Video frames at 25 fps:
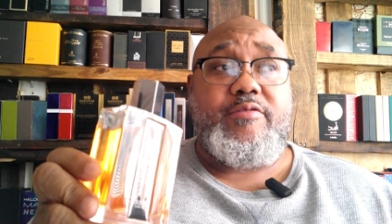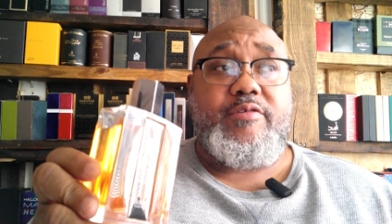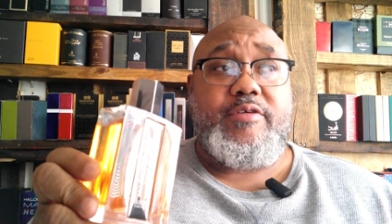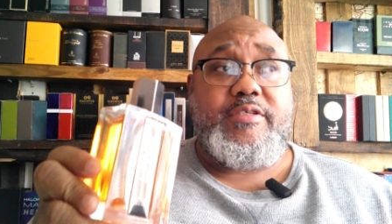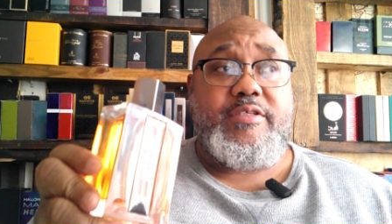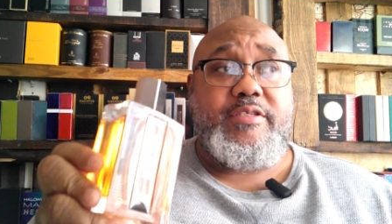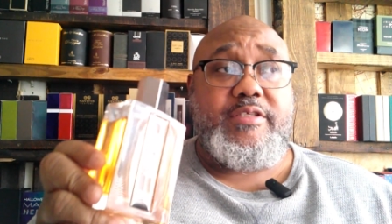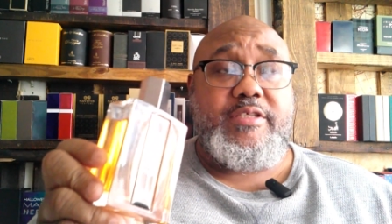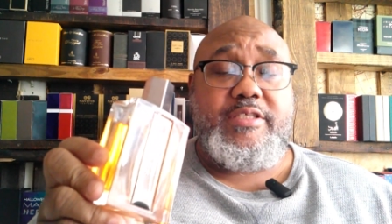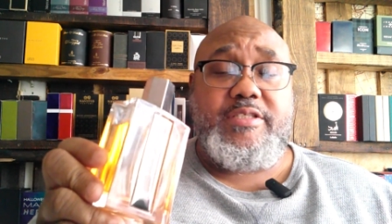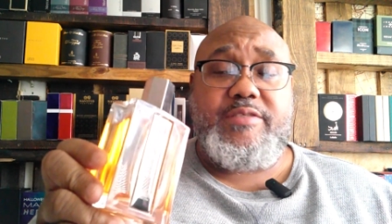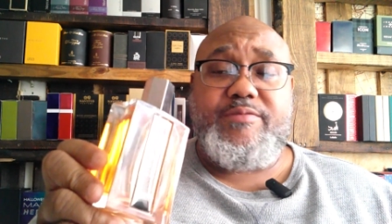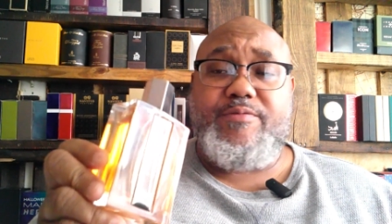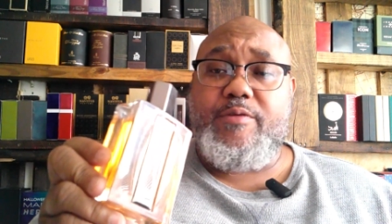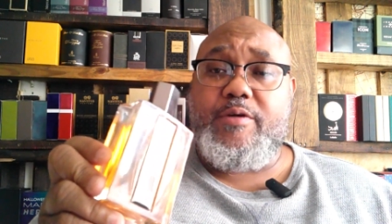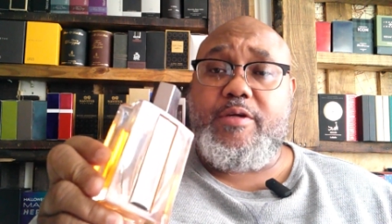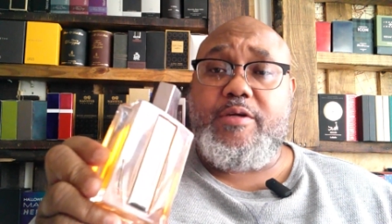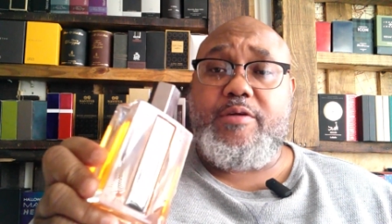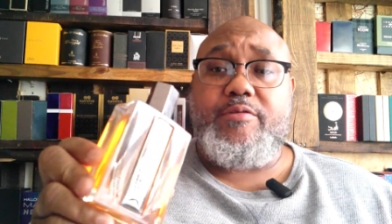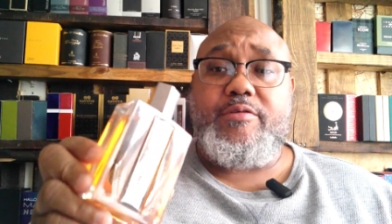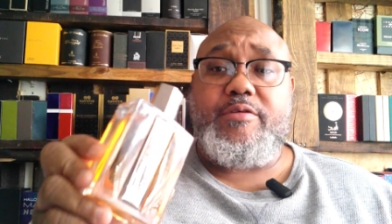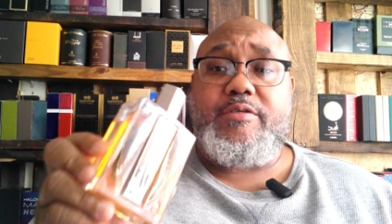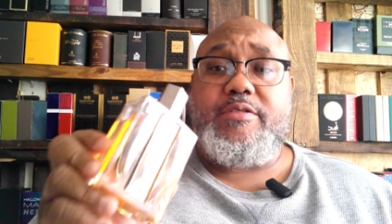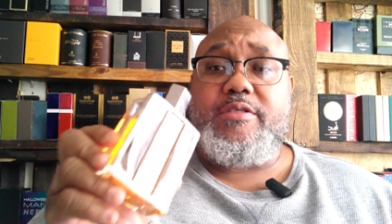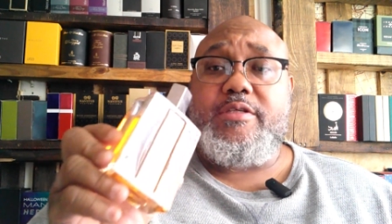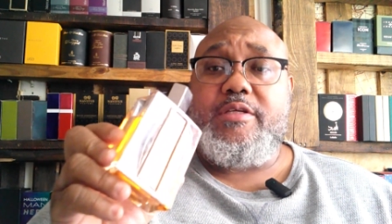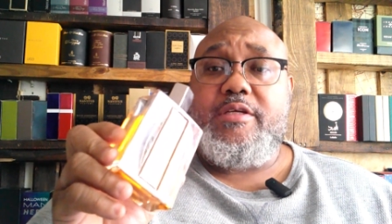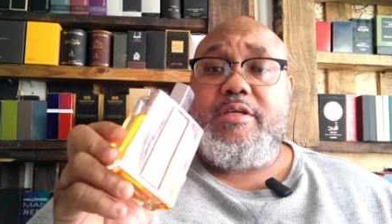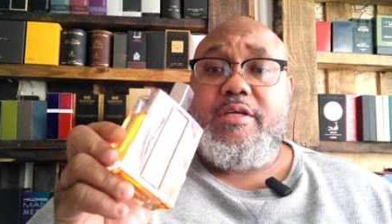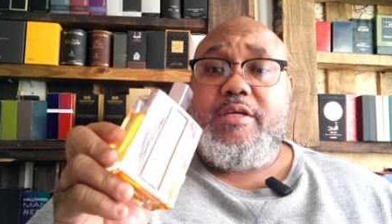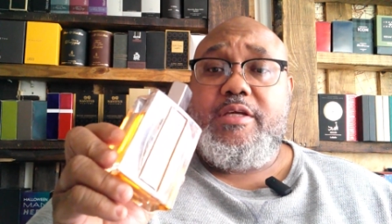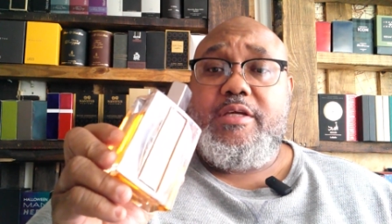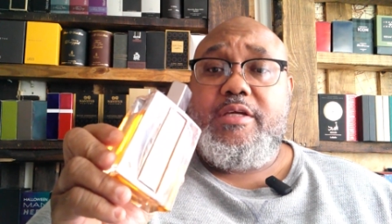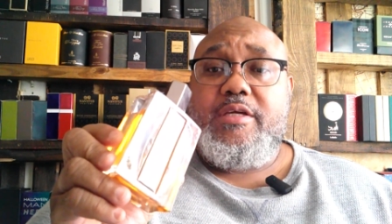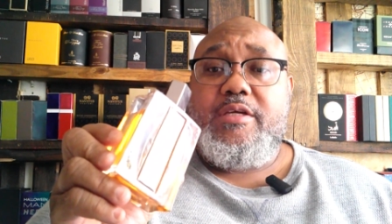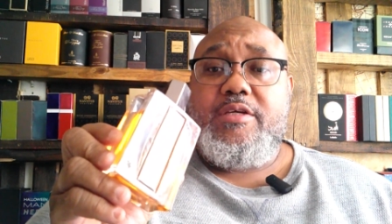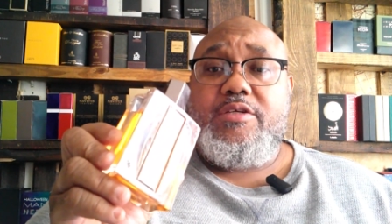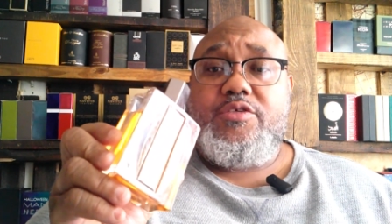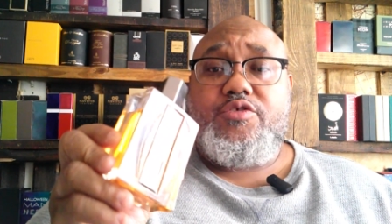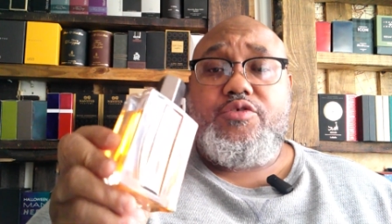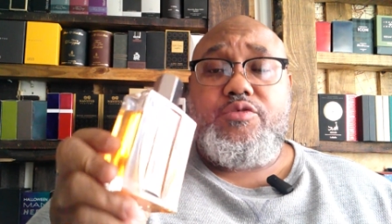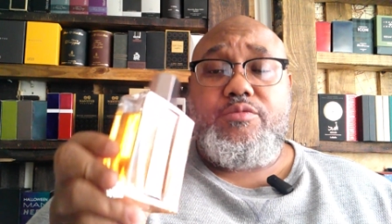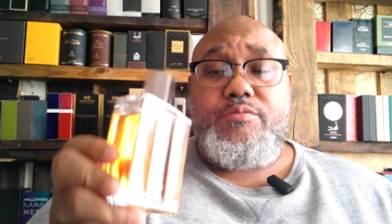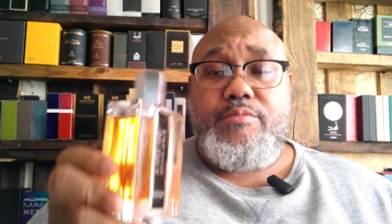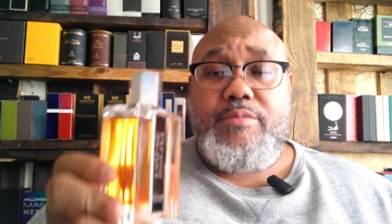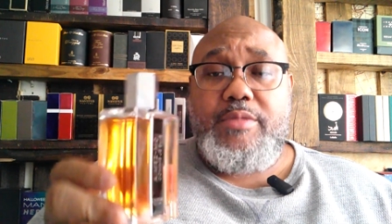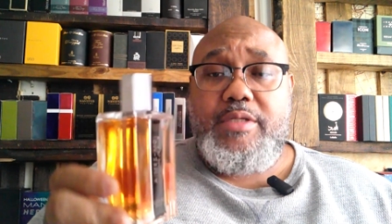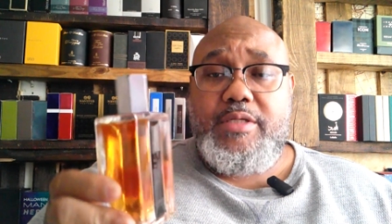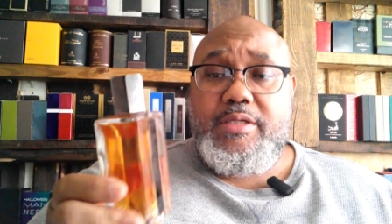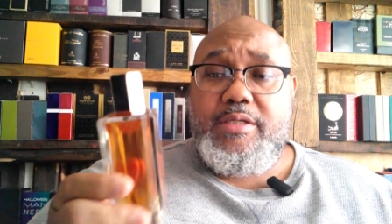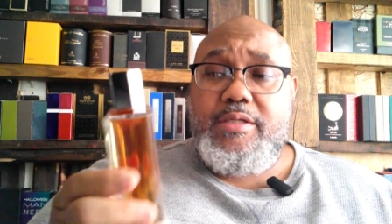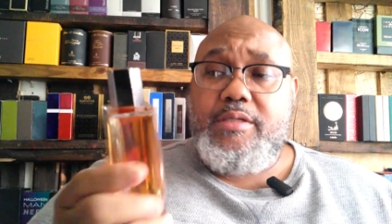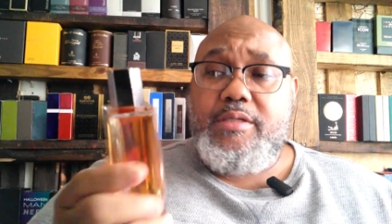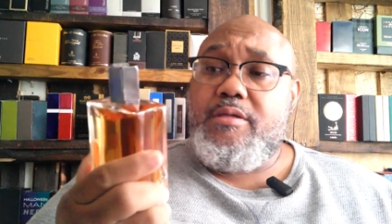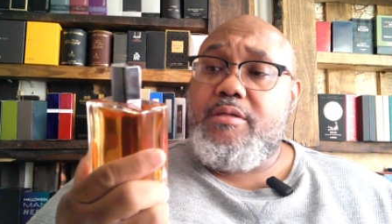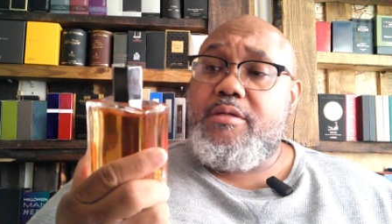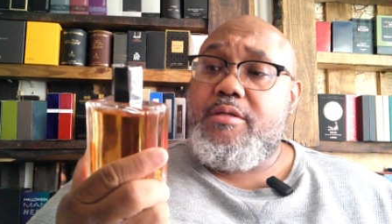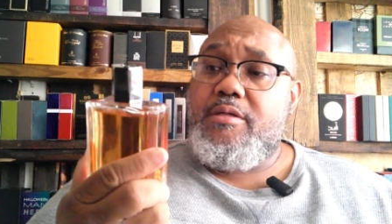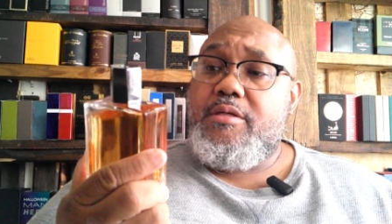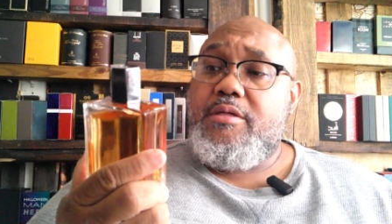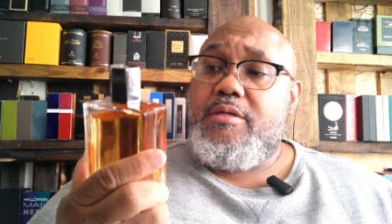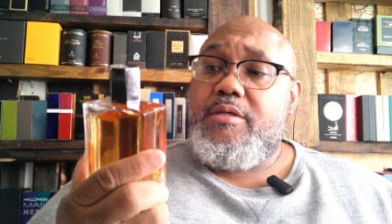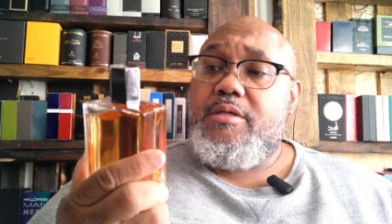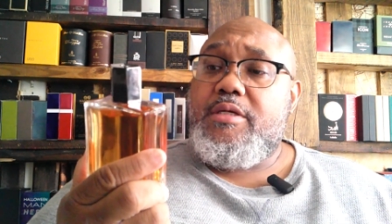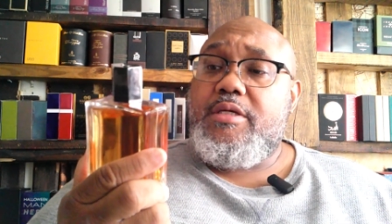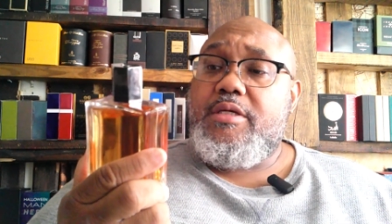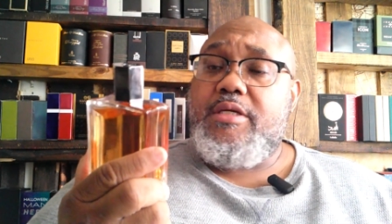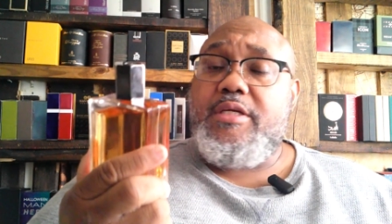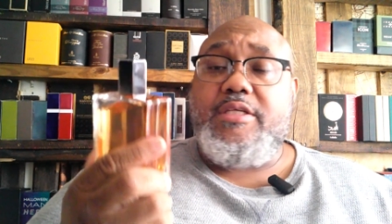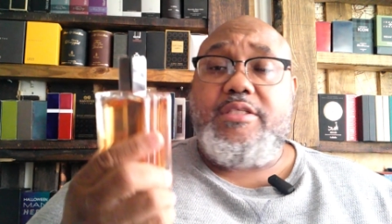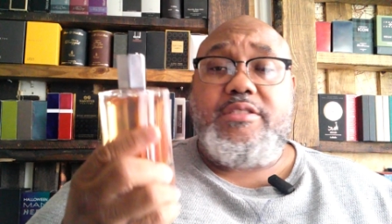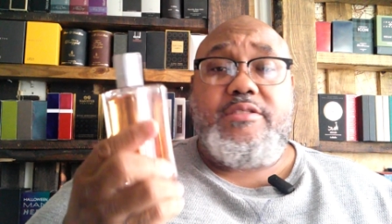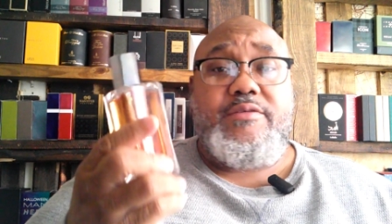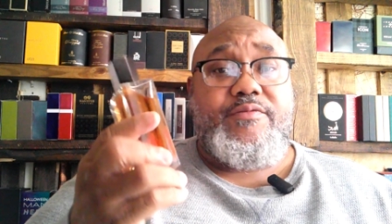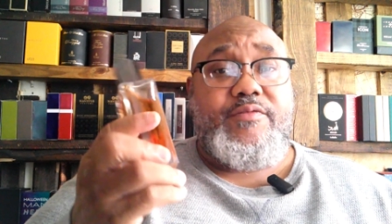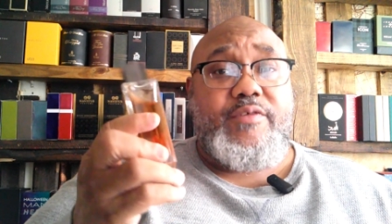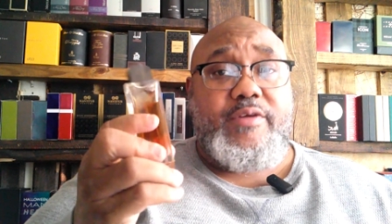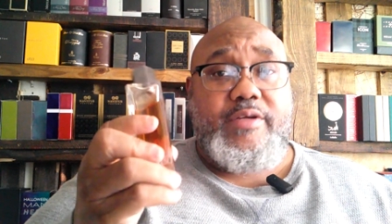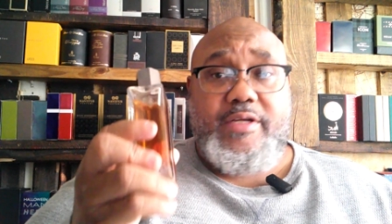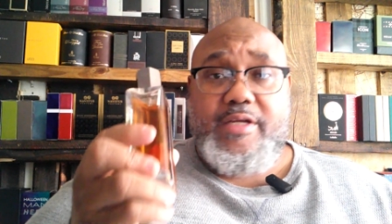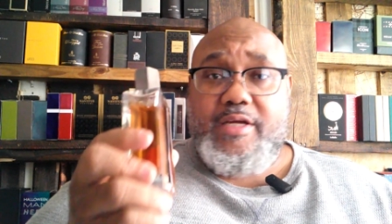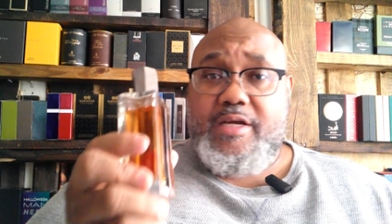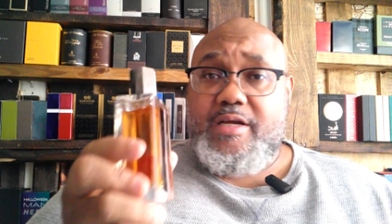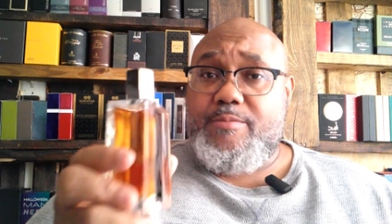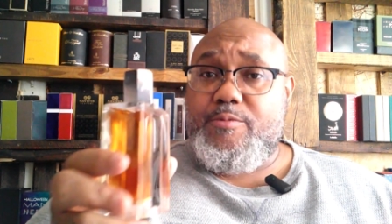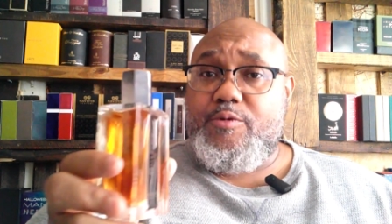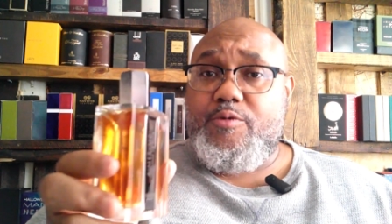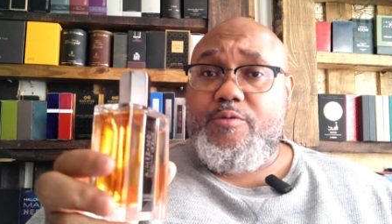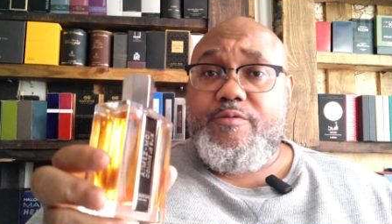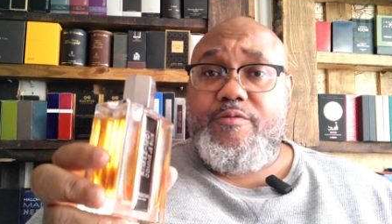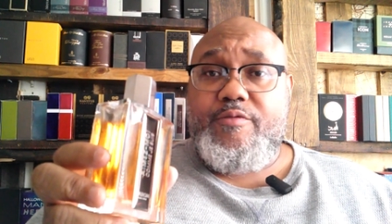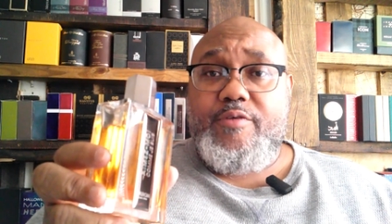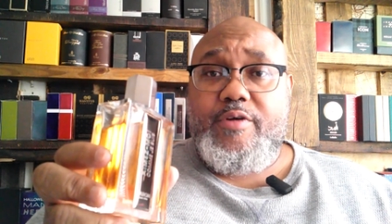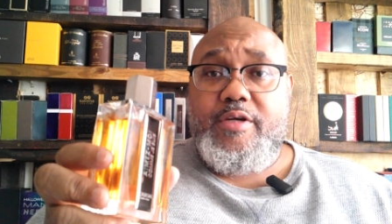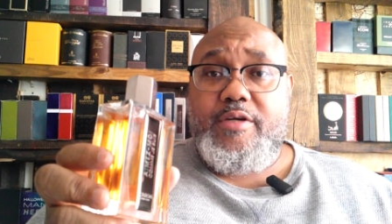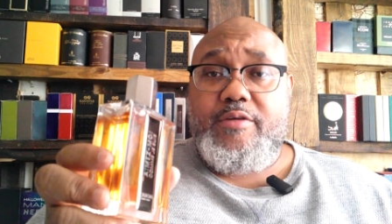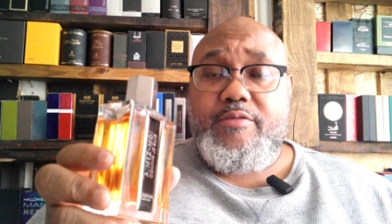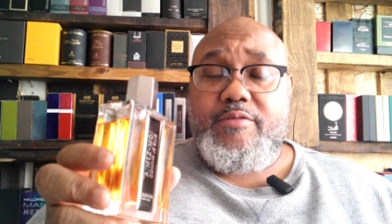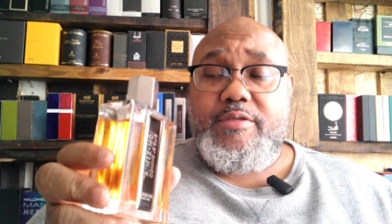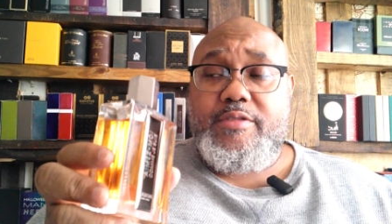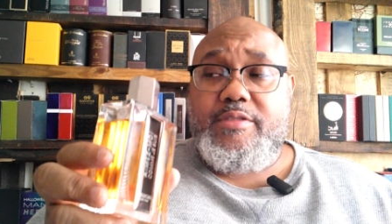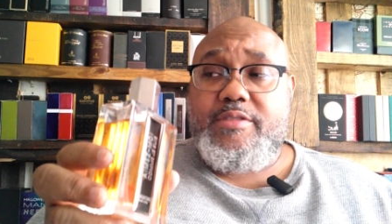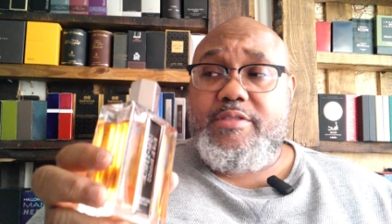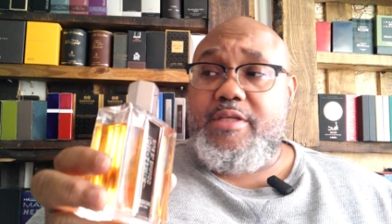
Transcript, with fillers: This fragrance, to me, is a phenomenal fragrance.